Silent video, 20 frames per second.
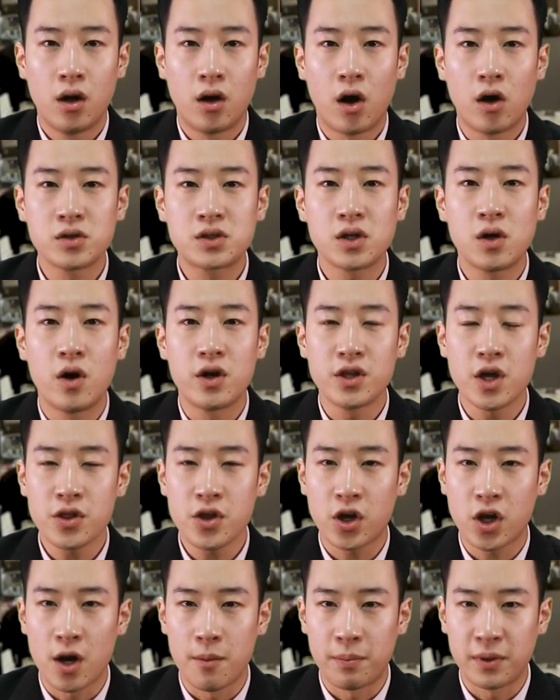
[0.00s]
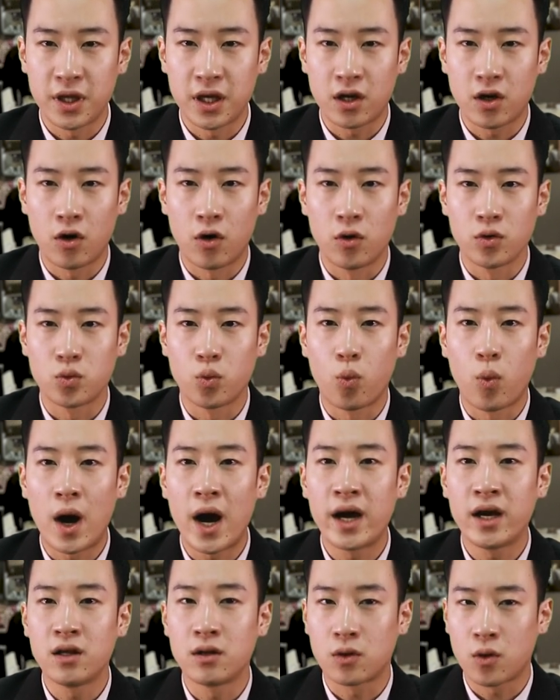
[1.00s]
Also, another company called
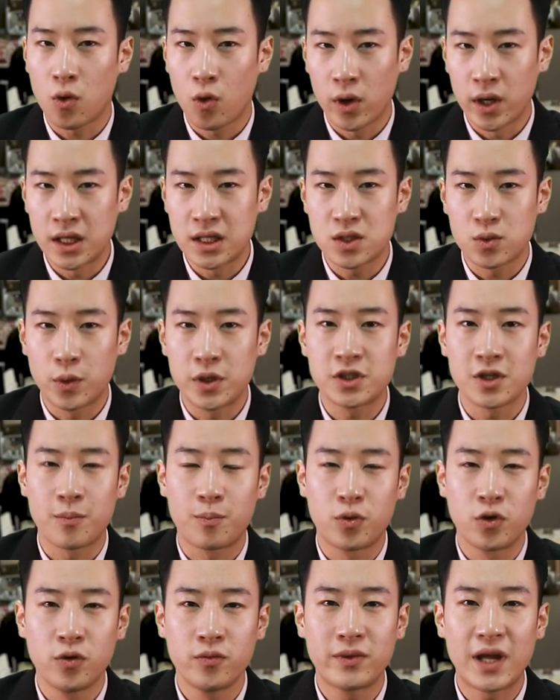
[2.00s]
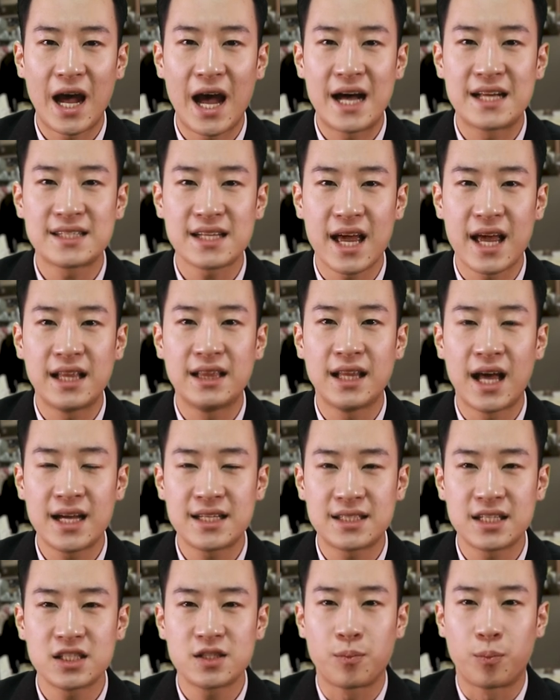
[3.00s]
Wild Coins was approved as a
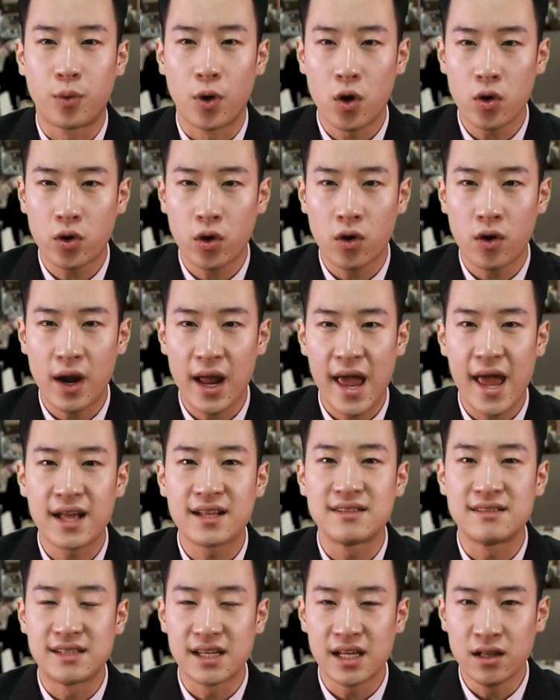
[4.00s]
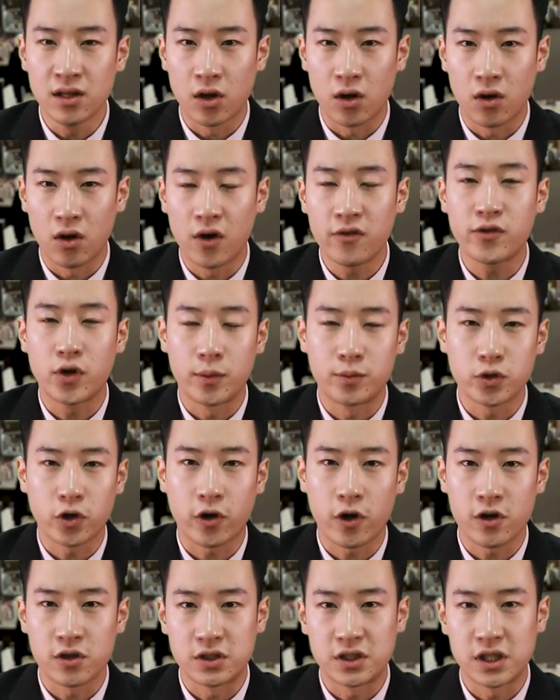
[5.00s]
licensed broker and dealer of
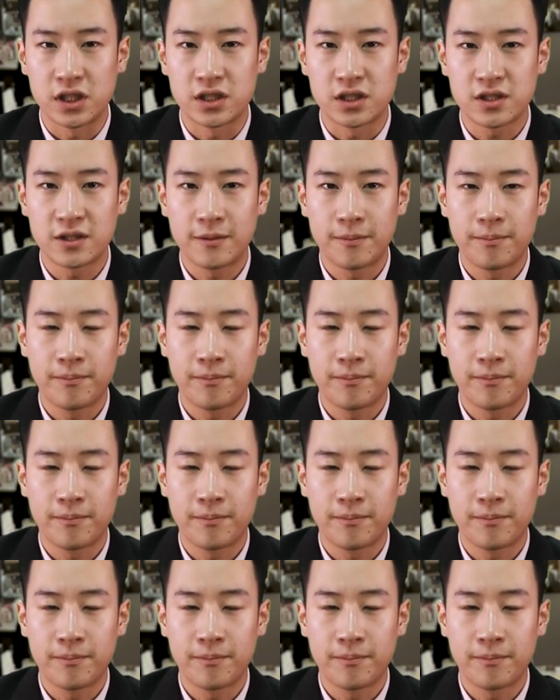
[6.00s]
cryptocurrencies.